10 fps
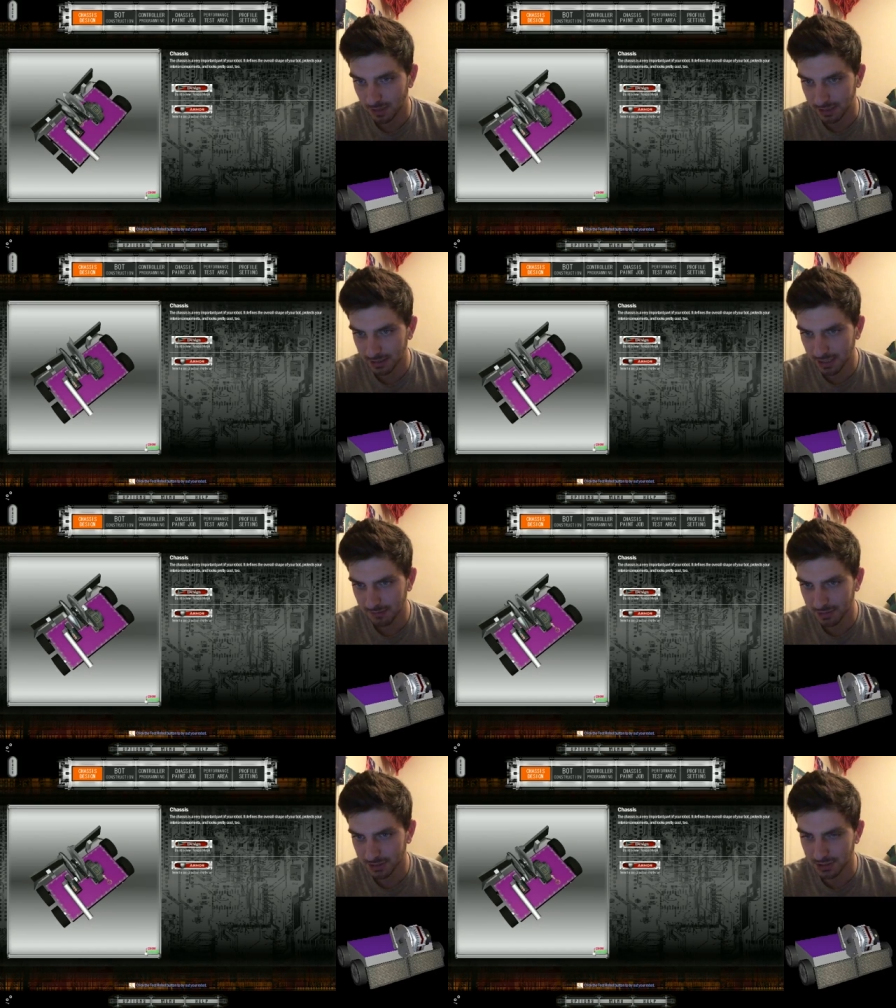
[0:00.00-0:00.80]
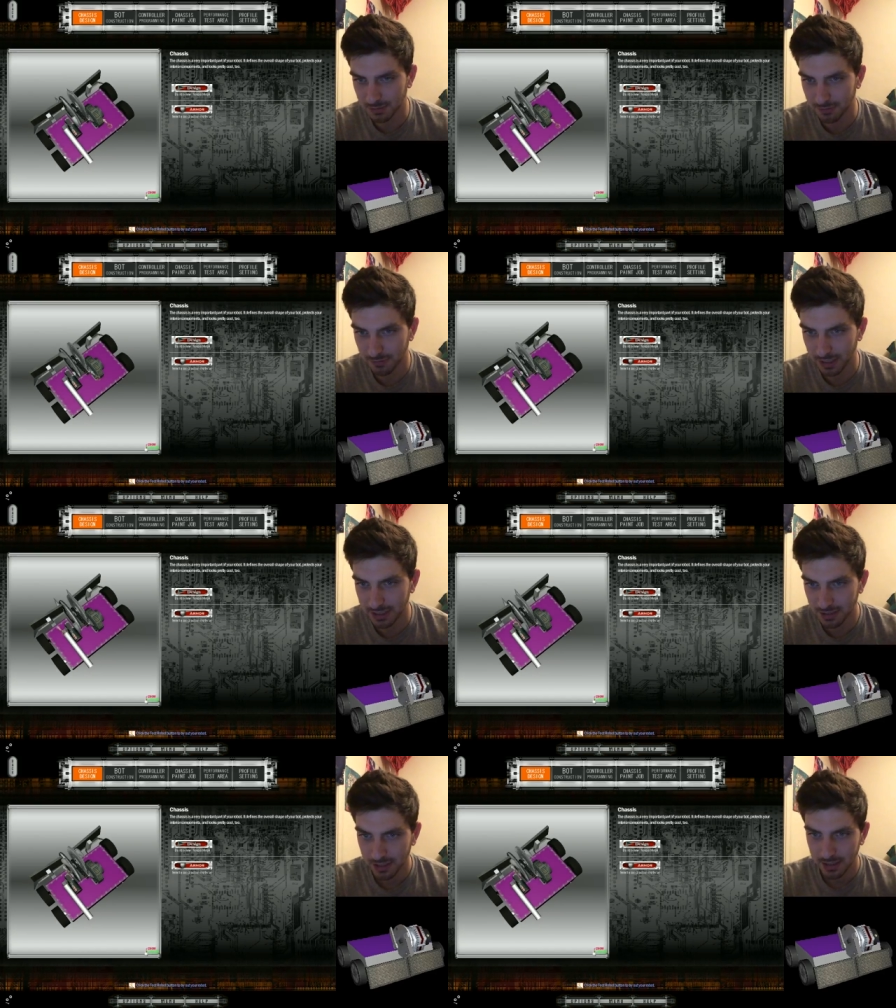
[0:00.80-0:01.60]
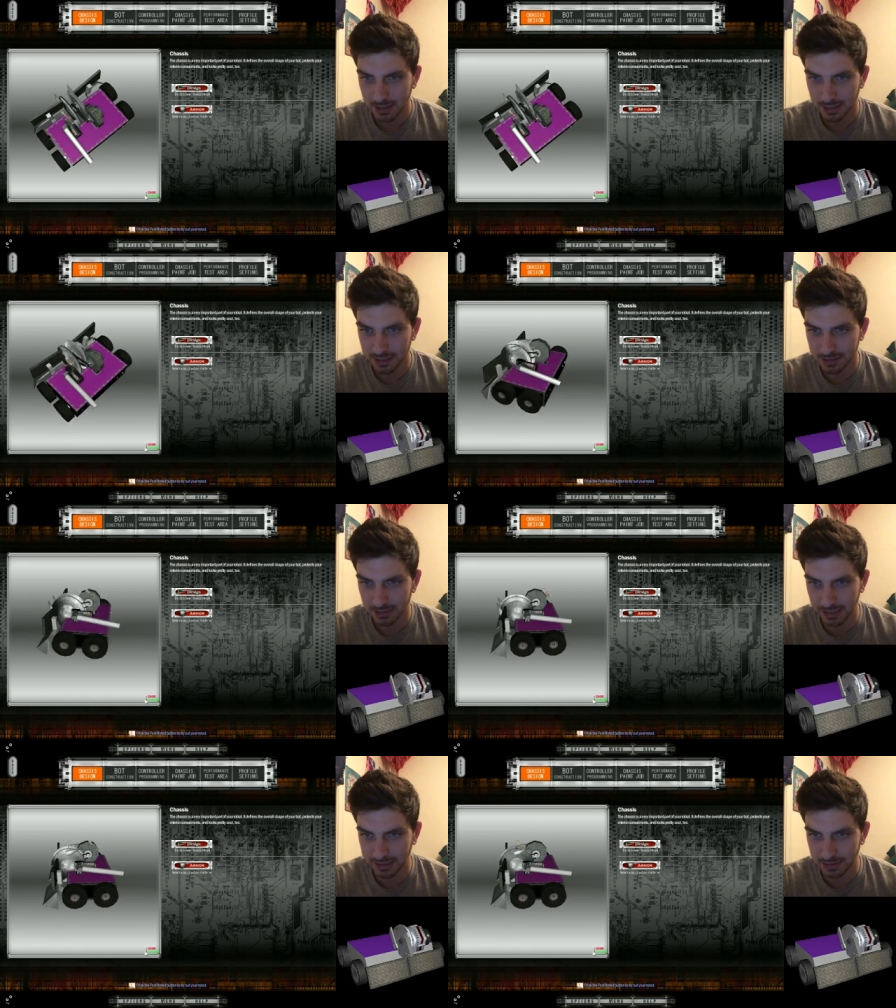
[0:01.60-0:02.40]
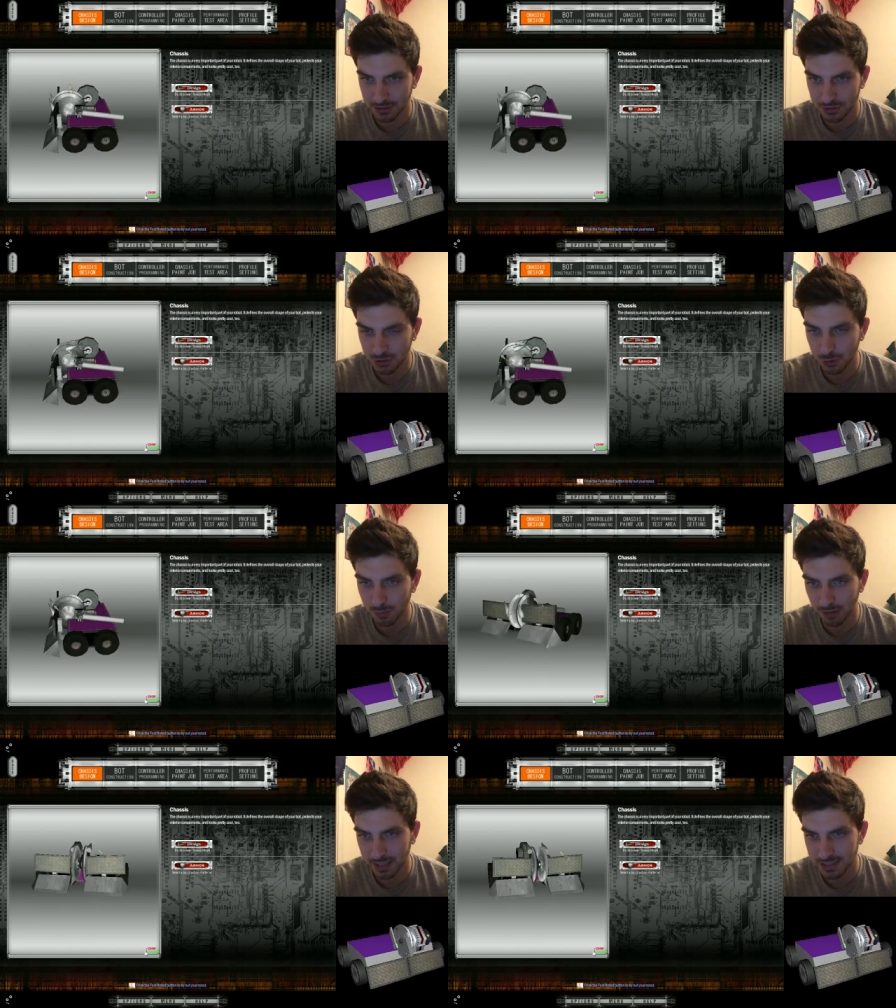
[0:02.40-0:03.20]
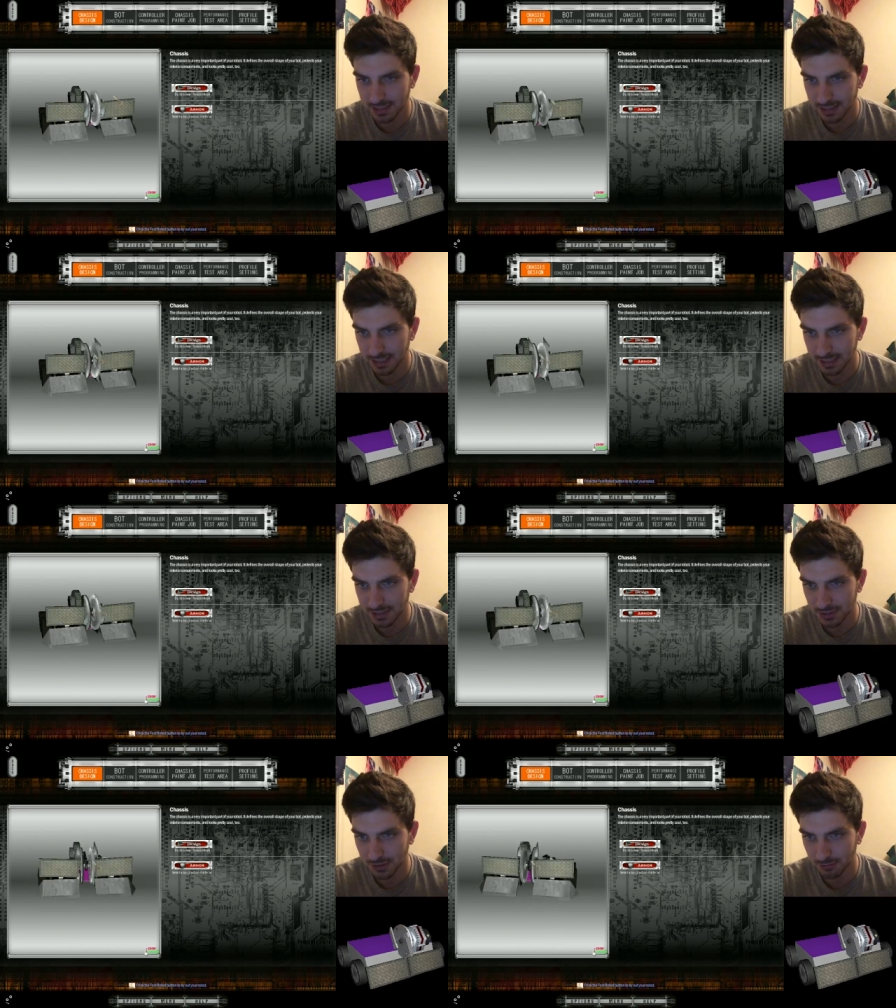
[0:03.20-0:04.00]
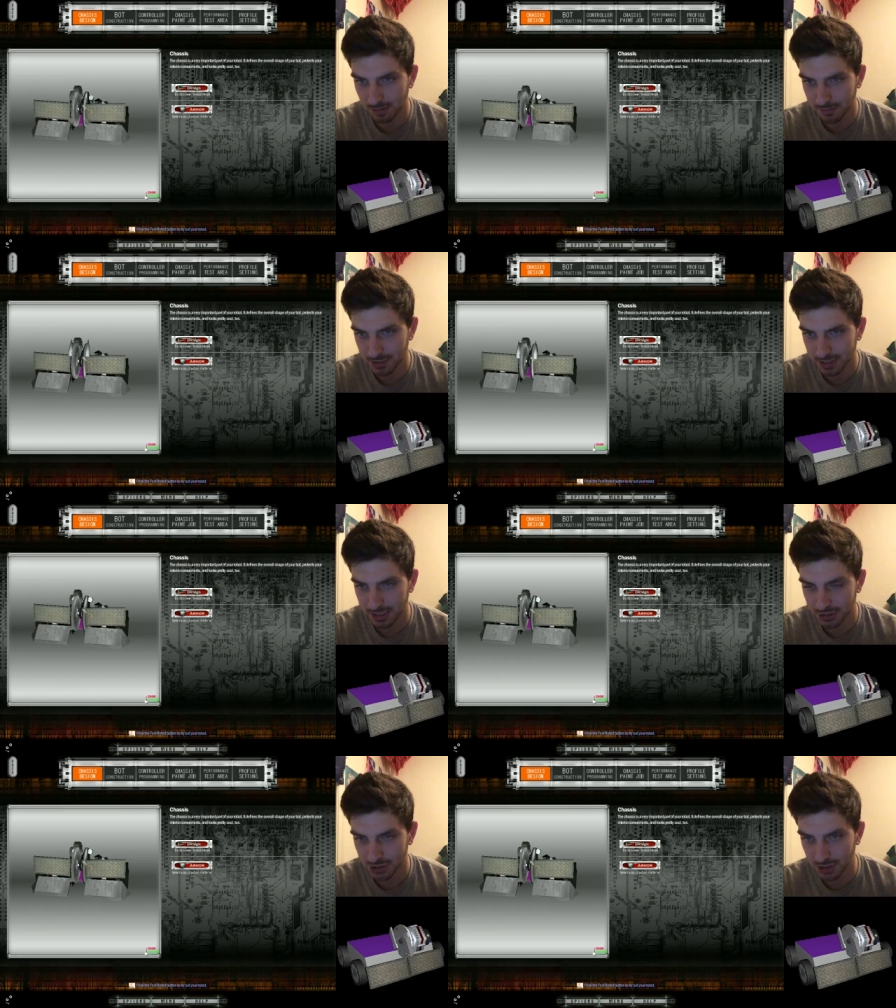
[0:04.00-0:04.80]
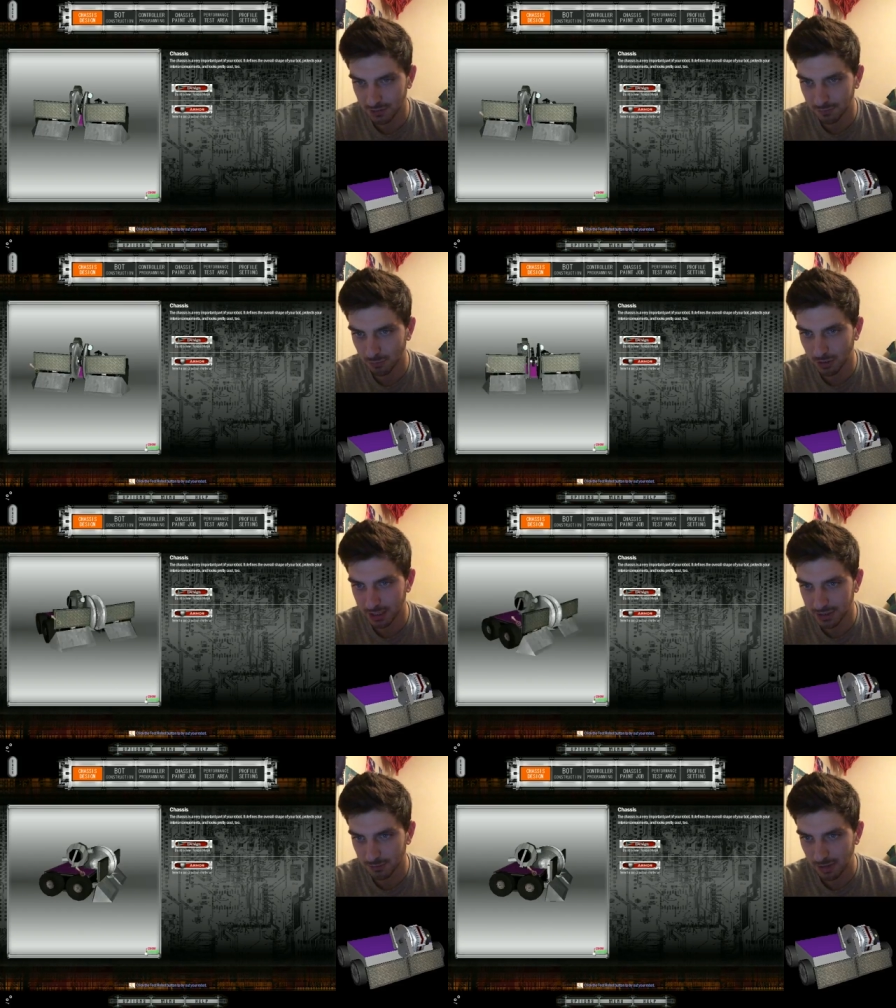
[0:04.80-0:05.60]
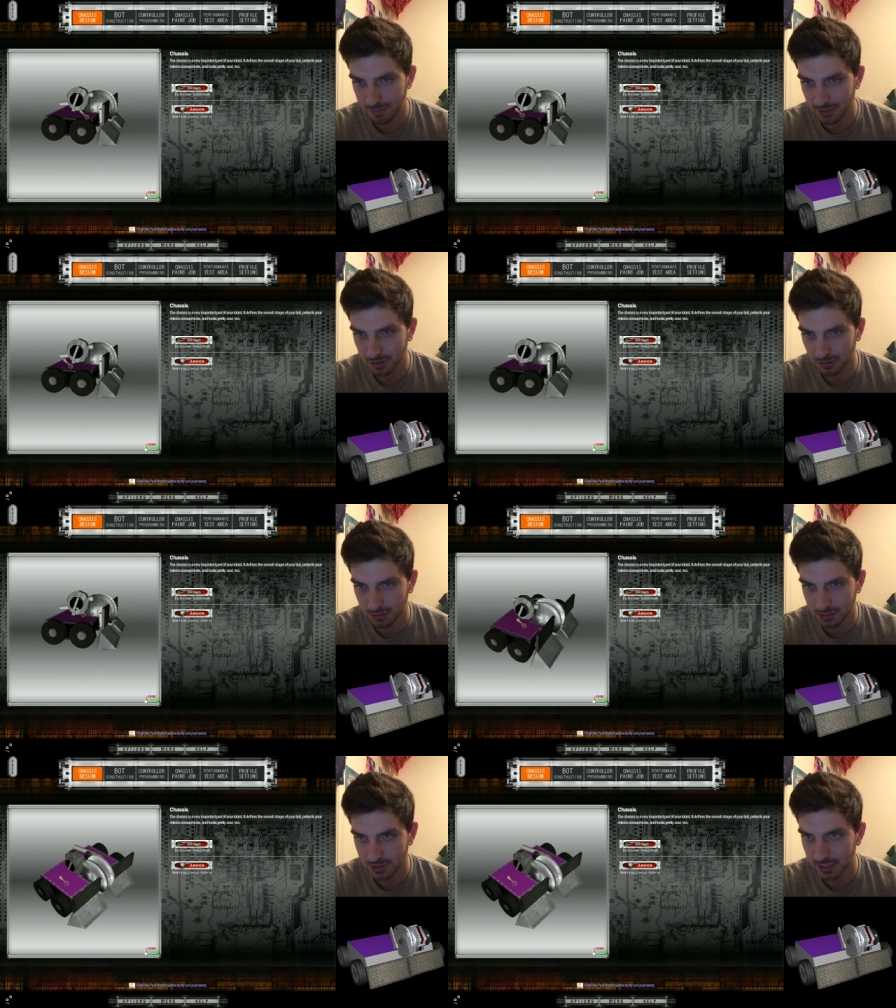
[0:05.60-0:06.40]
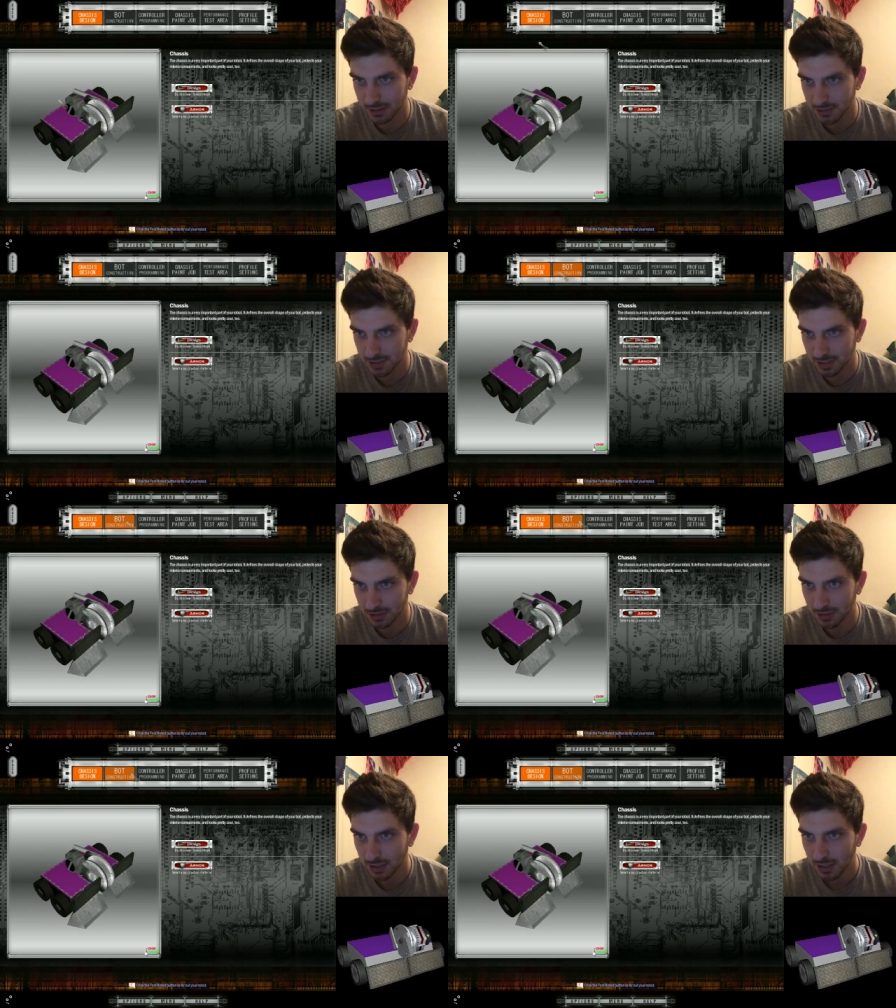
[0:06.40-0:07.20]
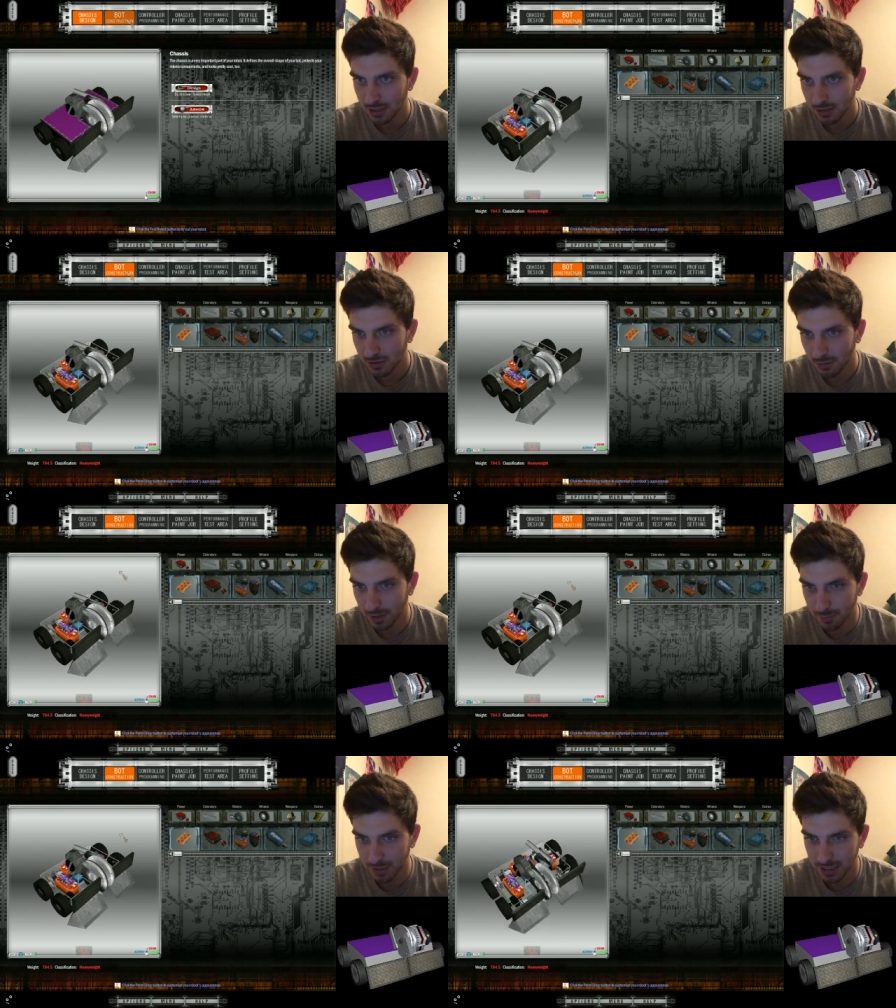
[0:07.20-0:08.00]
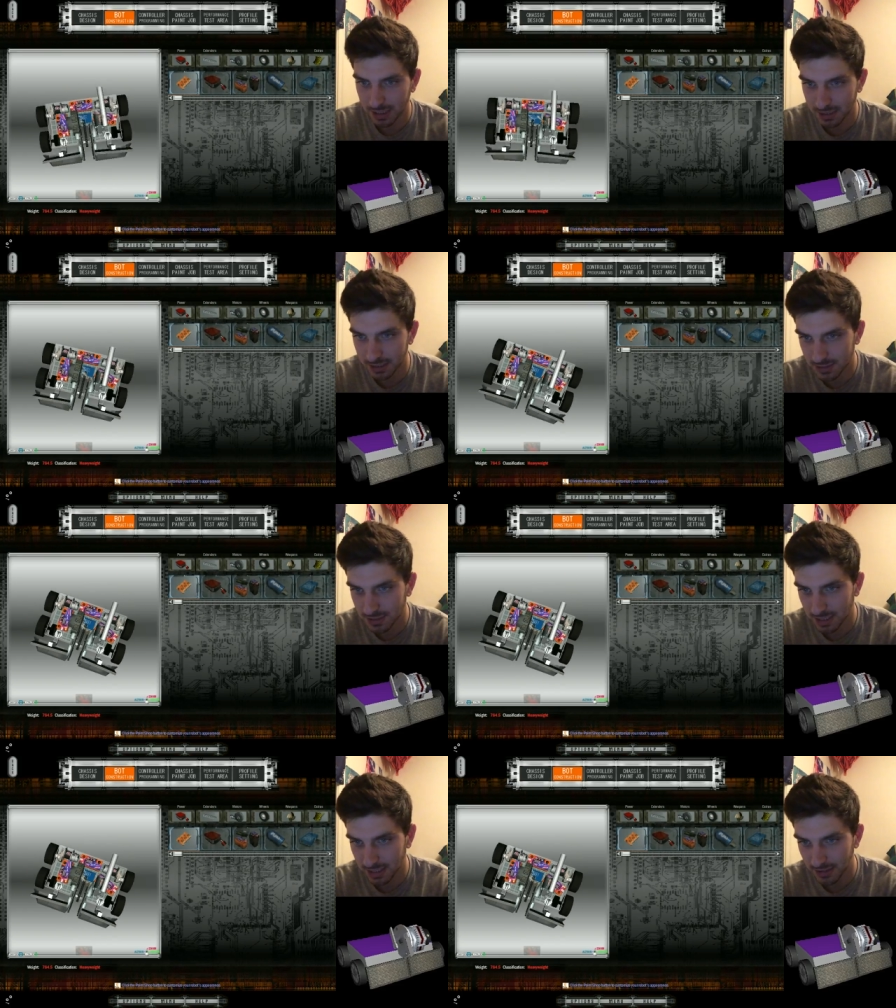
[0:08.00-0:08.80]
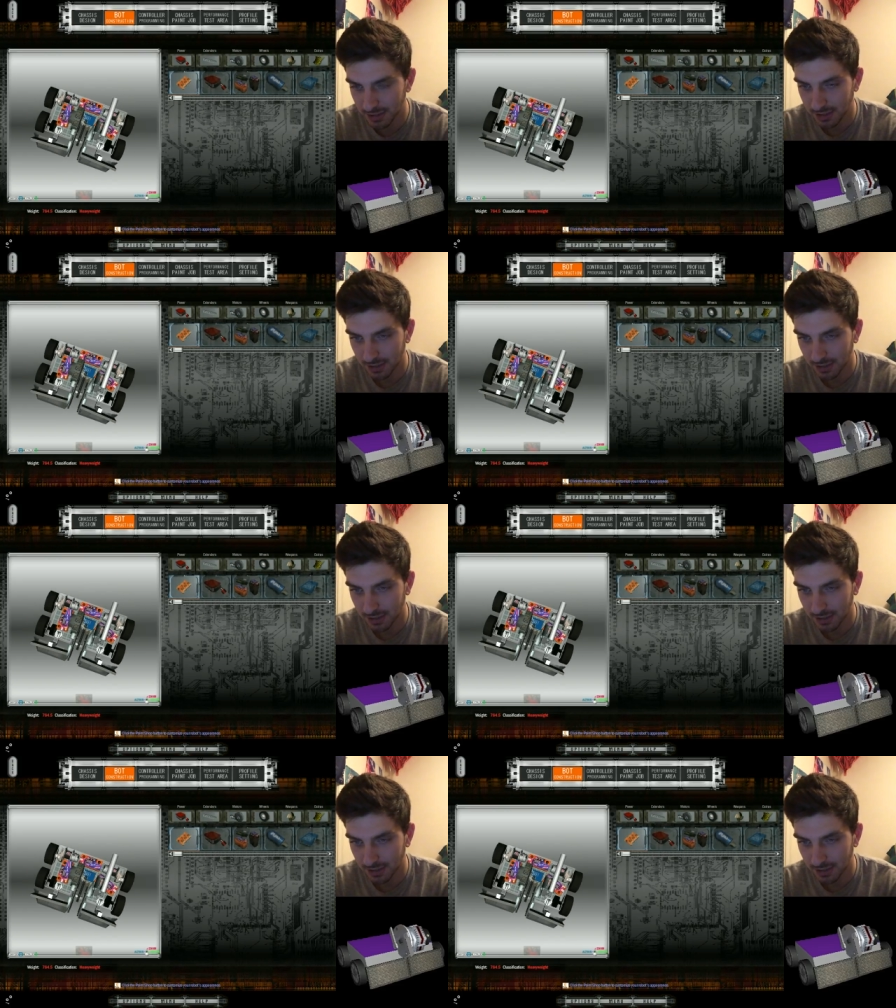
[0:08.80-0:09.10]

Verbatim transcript: I think everything's going to be fine. I, I like that there's two blades. I think that is a good representation of what his weapon looks like. Let's take a quick peek on the inside.